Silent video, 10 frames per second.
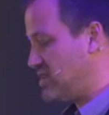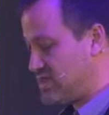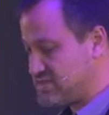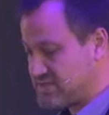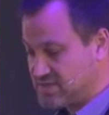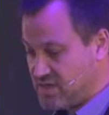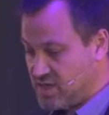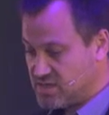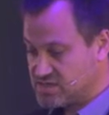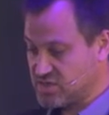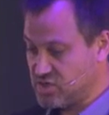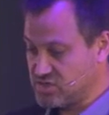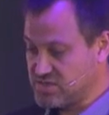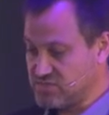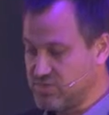And this
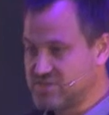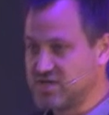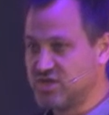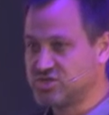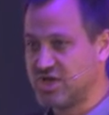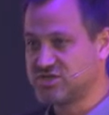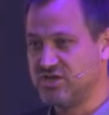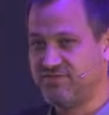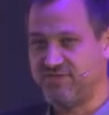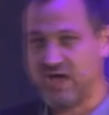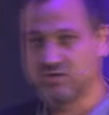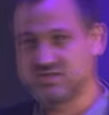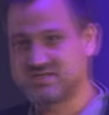security researcher actually found a